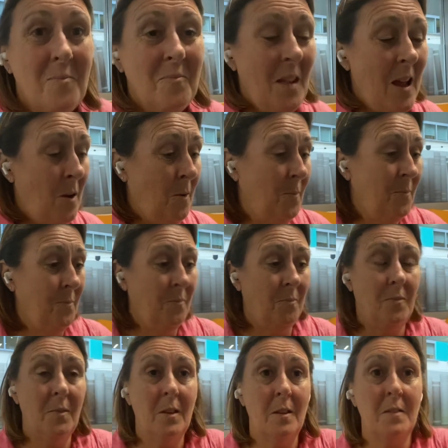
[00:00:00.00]
Now,
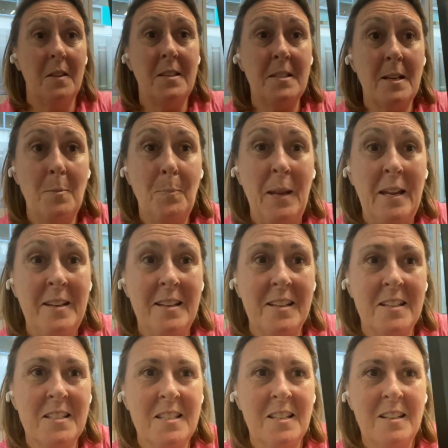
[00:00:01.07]
there's an
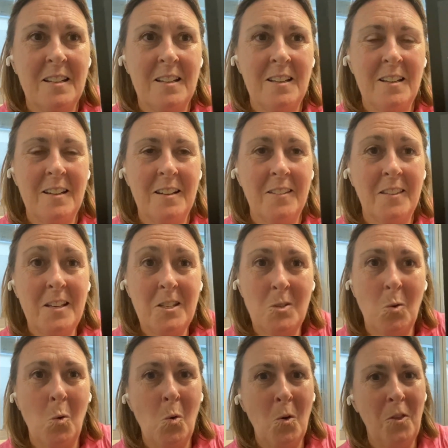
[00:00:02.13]
appendix. This
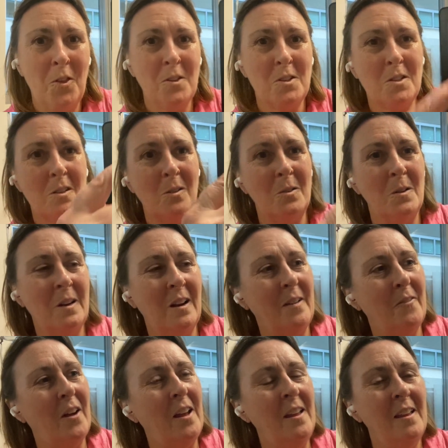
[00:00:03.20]
author's so
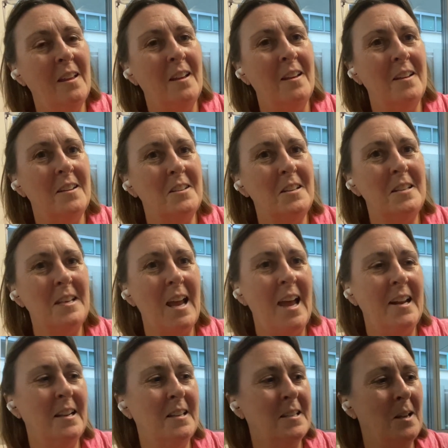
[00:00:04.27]
clever, she's
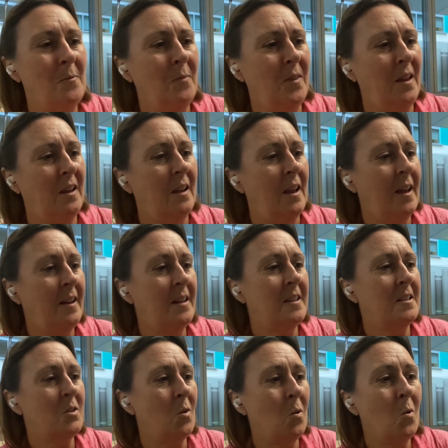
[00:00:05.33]
added something, and
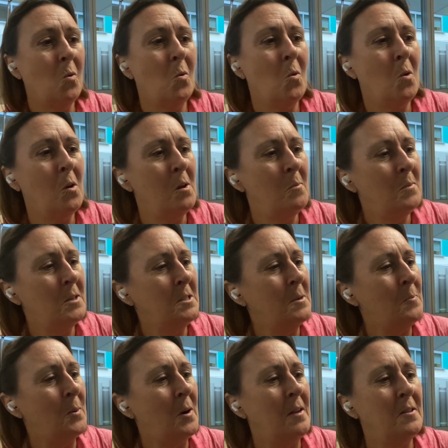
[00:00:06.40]
it's all Mr.
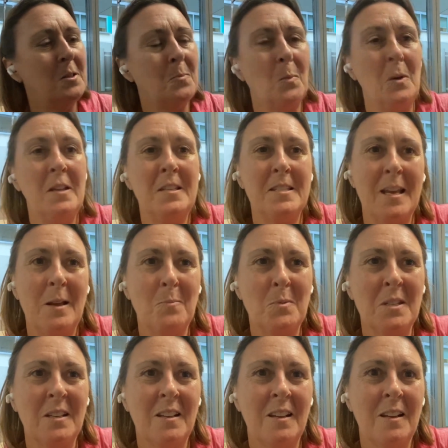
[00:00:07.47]
Brown's
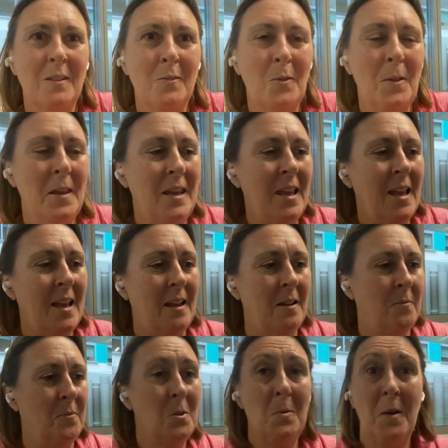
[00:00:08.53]
precepts for the year.
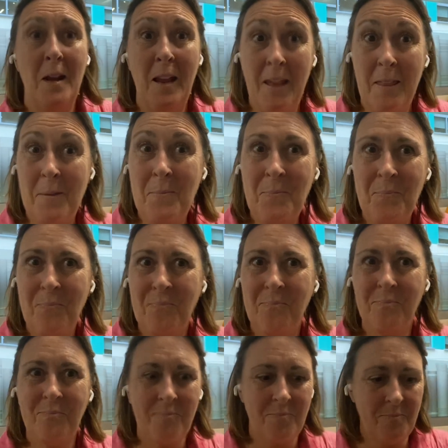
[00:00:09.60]
Do you want to hear them?
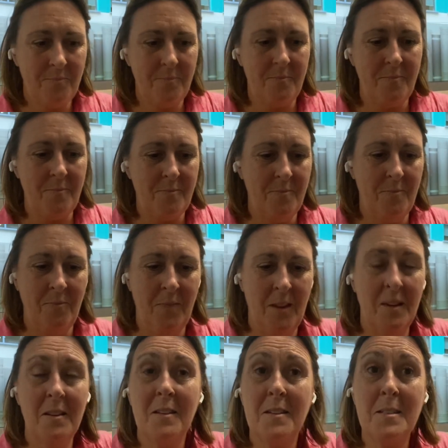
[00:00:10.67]

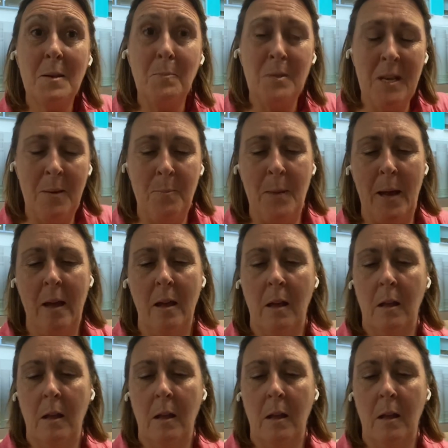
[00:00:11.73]
September.